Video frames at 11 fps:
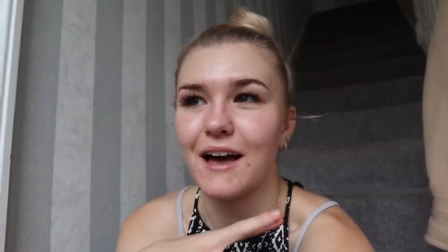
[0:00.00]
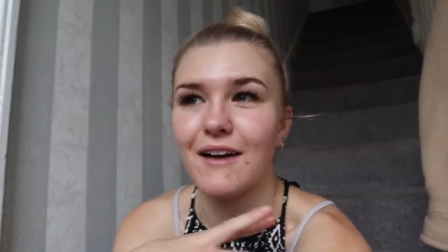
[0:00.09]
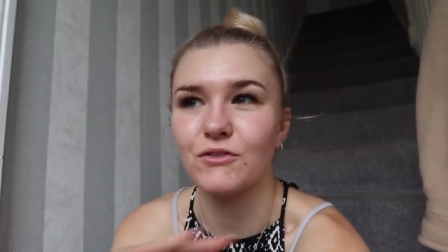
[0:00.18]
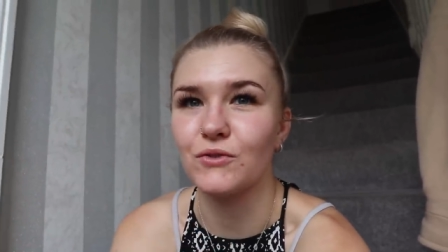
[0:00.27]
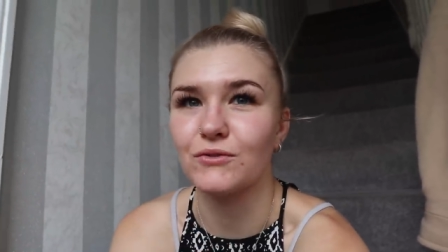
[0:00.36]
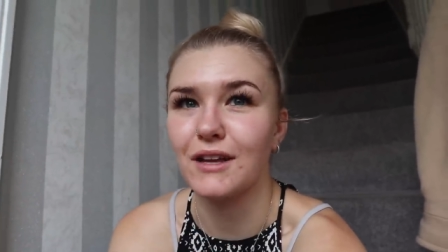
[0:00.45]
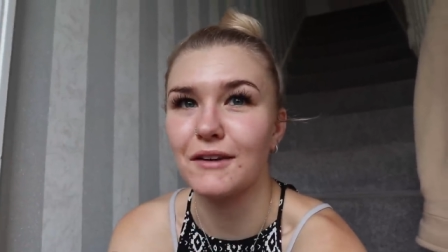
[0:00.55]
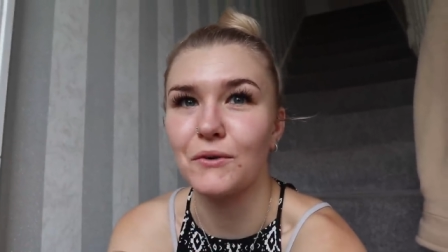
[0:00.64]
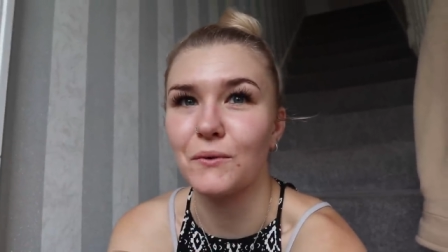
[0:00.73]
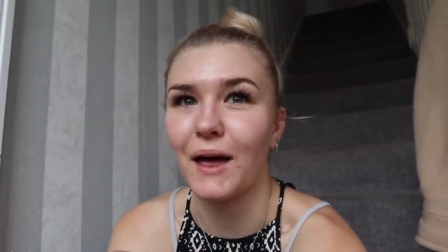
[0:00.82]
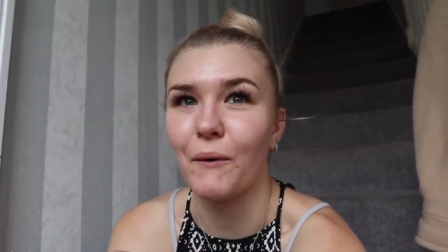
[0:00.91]
I haven't gone
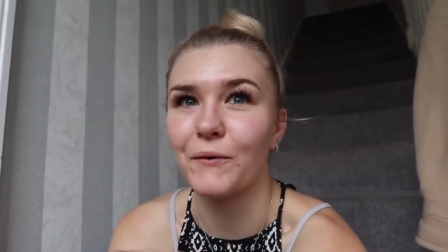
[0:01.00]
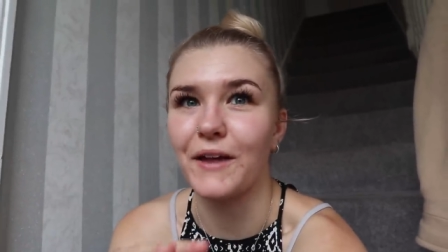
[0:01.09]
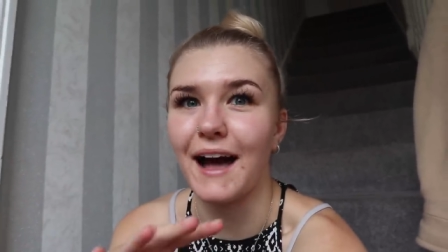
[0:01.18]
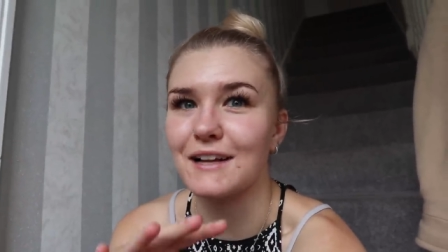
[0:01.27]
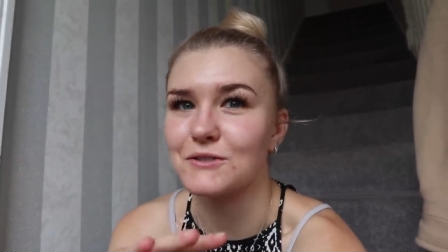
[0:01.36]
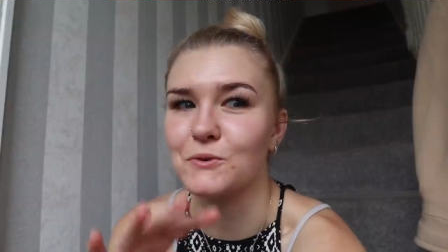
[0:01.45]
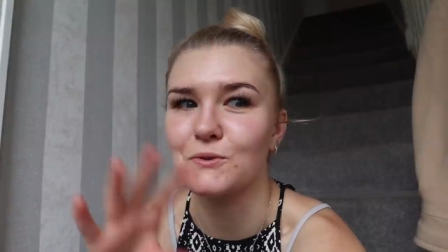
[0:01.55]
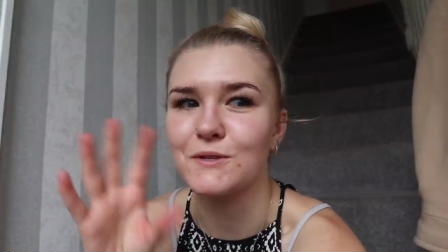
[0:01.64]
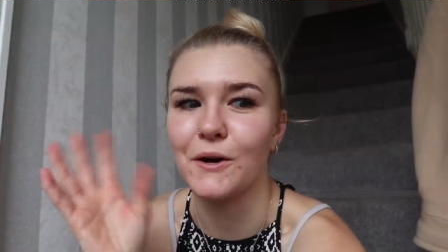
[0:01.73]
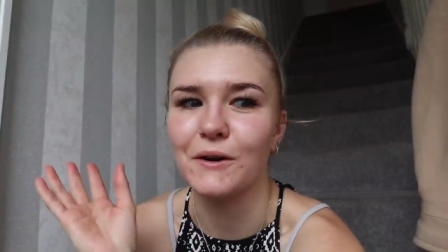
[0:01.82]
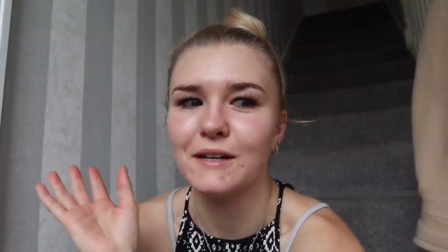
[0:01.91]
like all out on it at all.
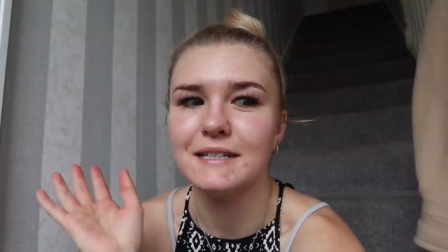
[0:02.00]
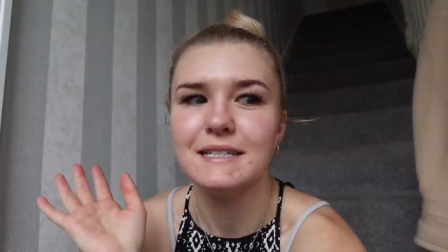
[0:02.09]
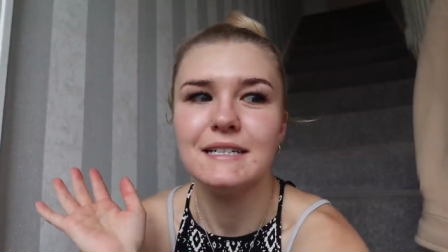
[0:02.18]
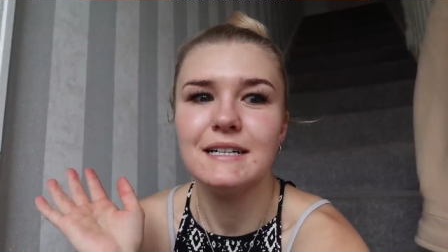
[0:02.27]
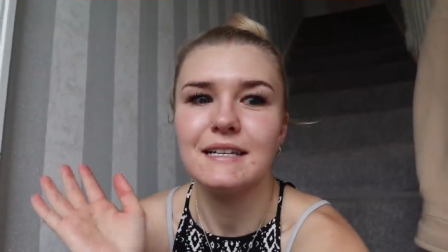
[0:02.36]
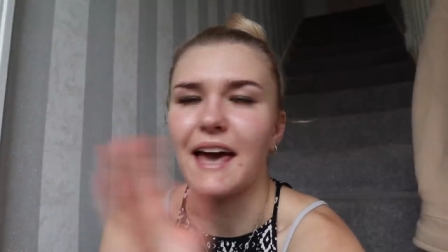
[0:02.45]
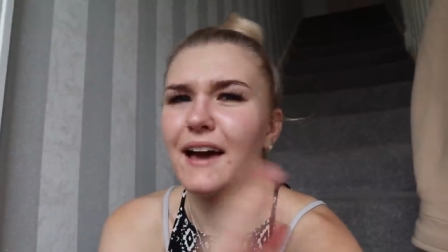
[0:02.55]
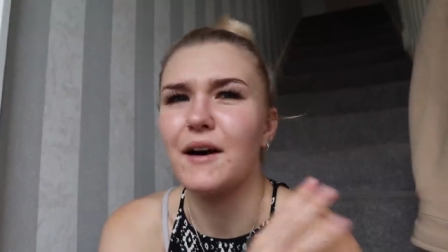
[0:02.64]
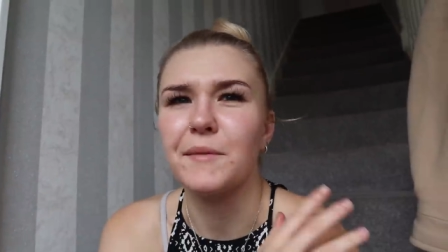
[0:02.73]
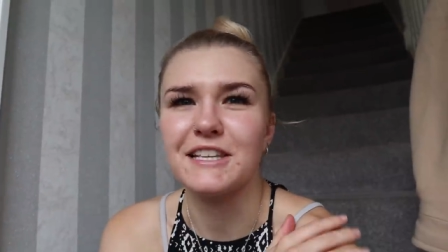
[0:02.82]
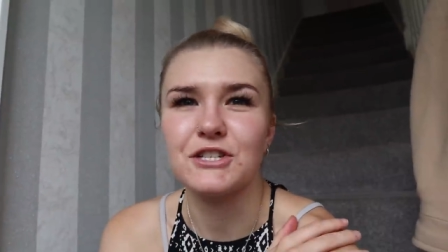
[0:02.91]
So yeah,
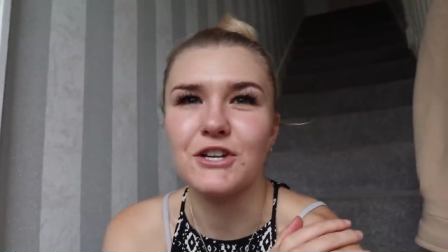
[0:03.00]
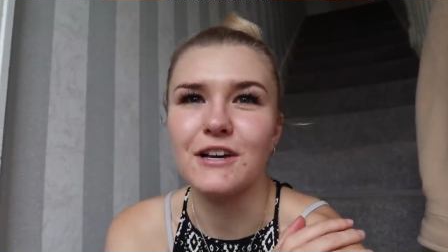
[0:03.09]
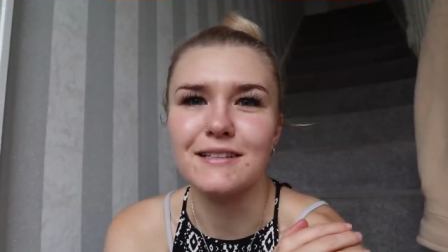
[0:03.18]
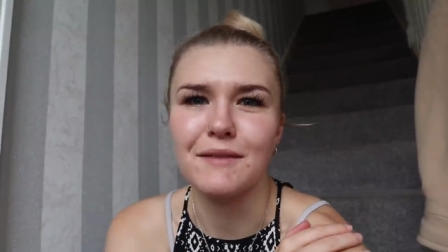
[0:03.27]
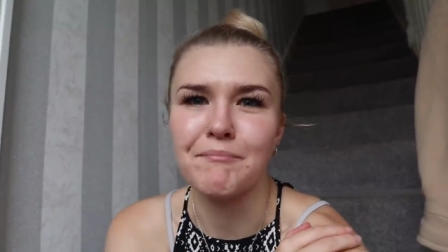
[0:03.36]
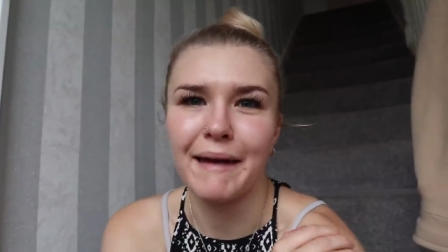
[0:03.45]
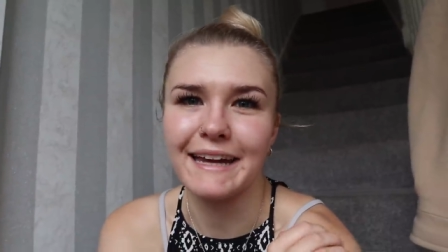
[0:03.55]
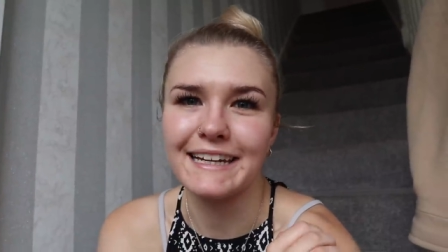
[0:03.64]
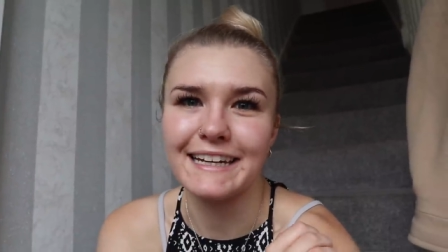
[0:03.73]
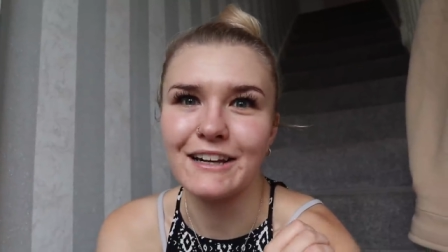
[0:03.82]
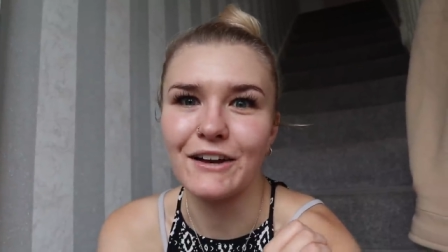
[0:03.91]
I mean, it's just
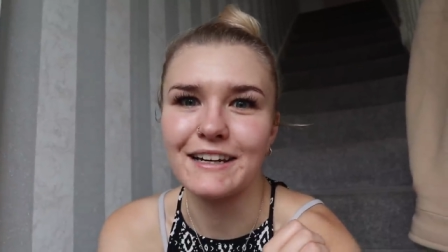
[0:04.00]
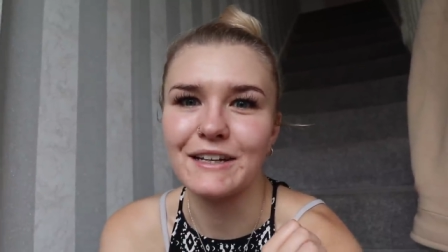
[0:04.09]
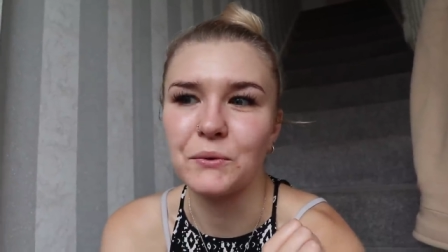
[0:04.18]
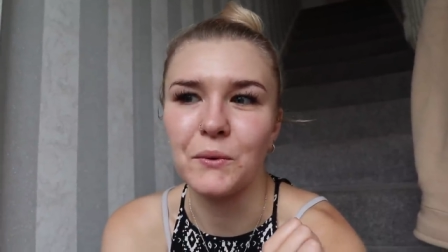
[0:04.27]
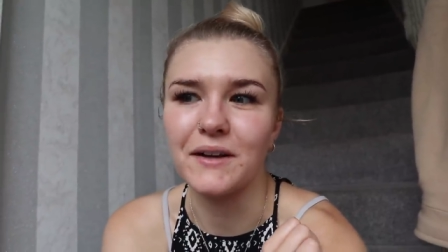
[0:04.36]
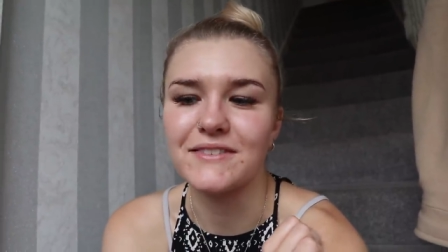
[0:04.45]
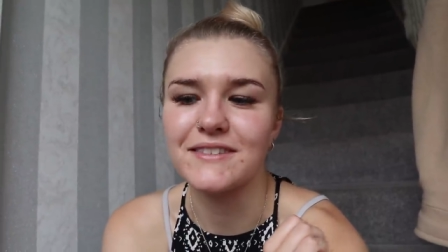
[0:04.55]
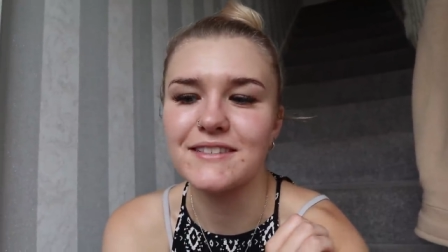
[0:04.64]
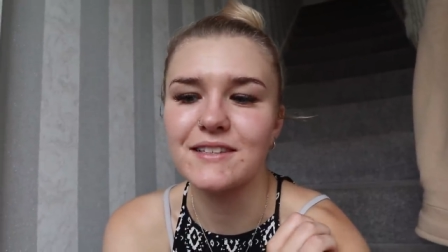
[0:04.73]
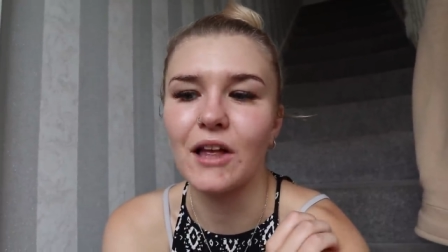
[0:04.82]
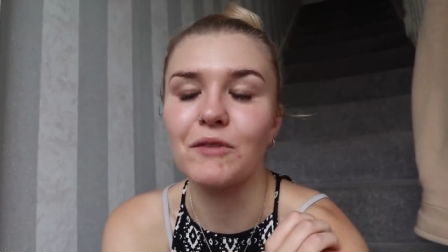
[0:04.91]
mainly like little
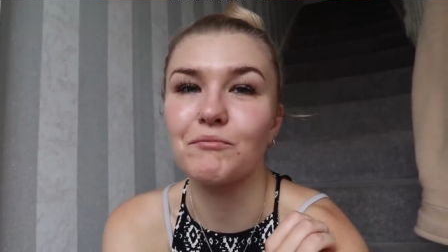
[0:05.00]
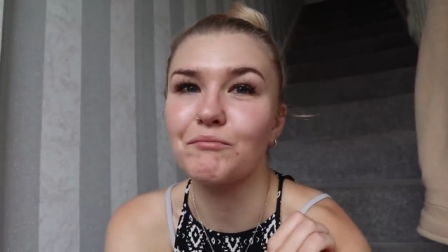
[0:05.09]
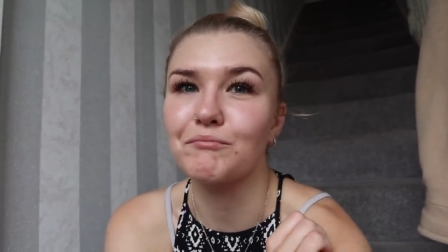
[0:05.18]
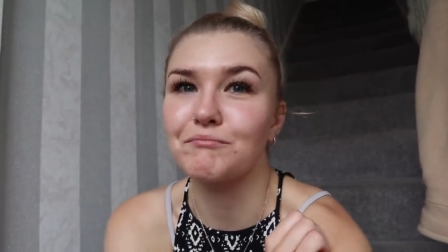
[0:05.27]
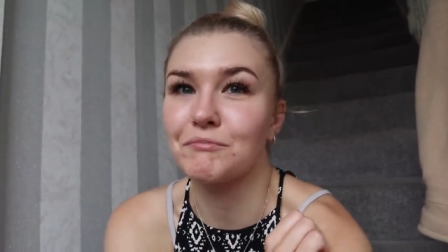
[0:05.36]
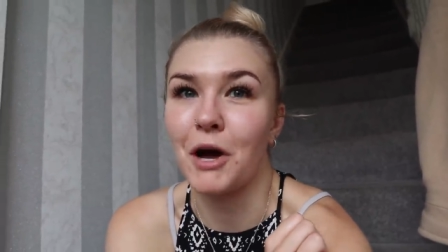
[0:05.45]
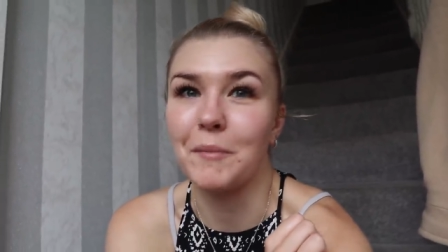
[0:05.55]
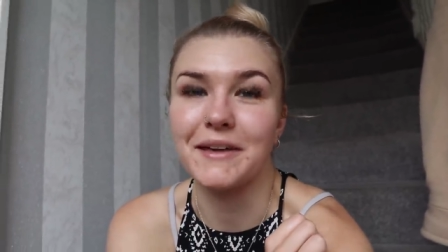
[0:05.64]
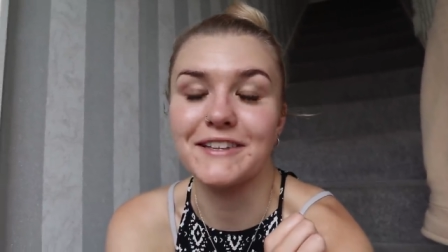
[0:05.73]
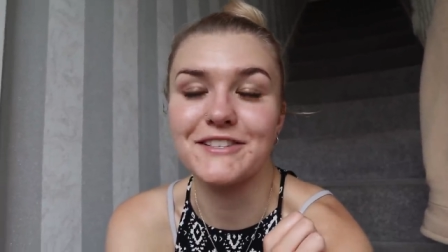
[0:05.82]
ones like come in.